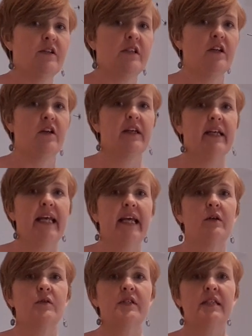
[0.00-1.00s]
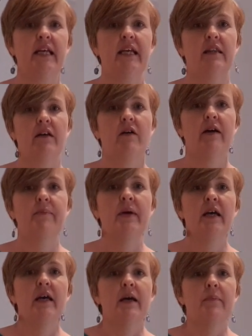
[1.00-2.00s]
So you can now see that I'm
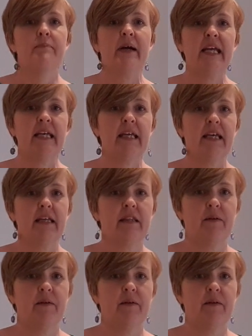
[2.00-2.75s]
making